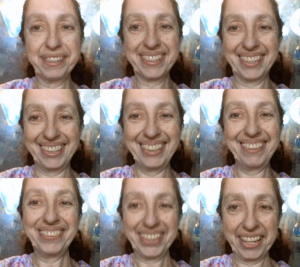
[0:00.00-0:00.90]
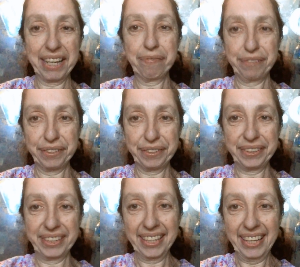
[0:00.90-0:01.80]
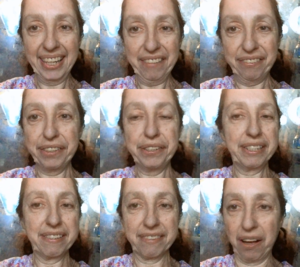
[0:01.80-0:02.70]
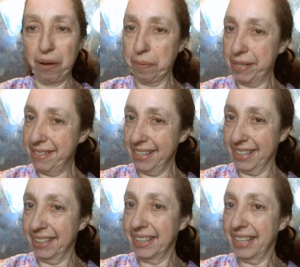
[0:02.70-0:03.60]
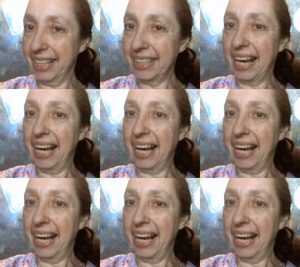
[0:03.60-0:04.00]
is good. We like food. Food is always a good thing to